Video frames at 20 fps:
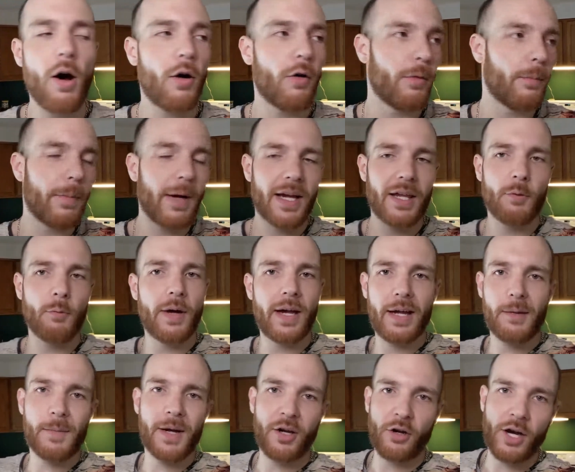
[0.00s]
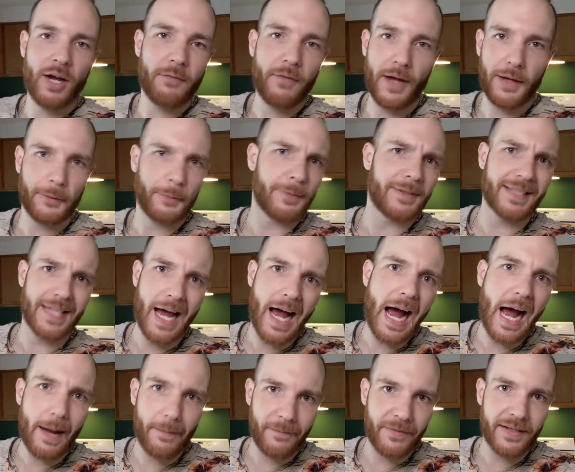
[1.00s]
Oh, and by the way, my grandfather was
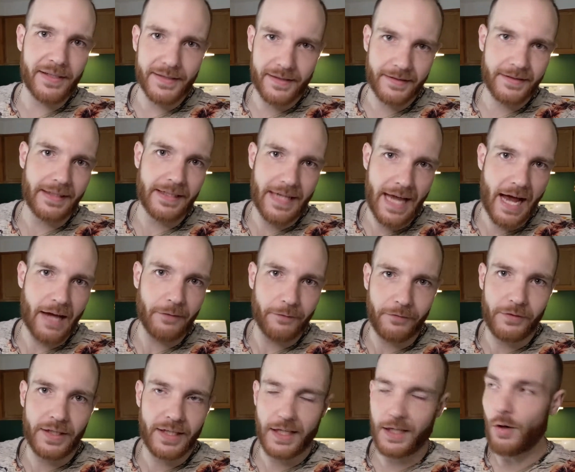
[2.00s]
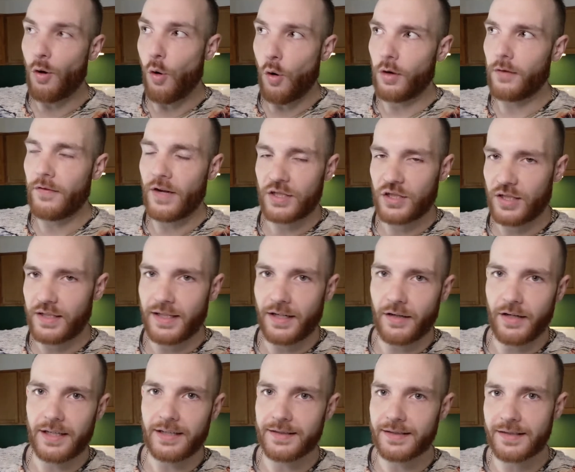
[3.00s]
obviously not vegan or
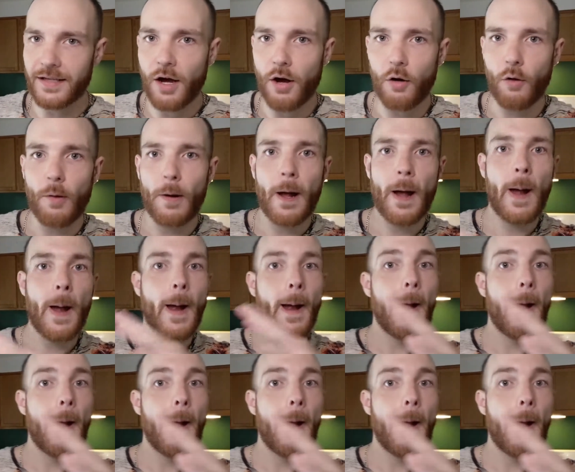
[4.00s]
vegetarian, so